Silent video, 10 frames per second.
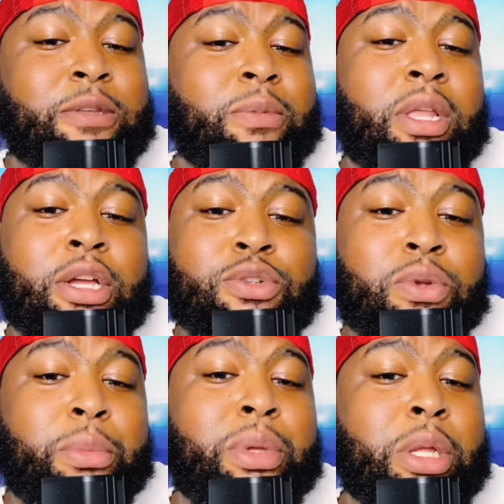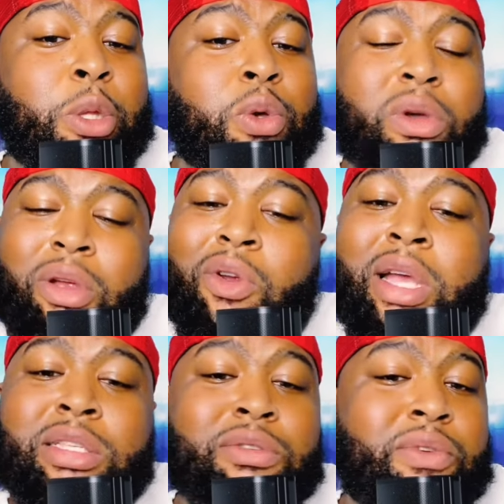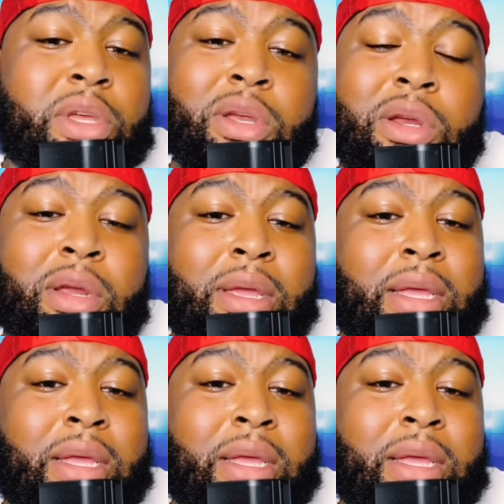some luxury to be a little aggressive here.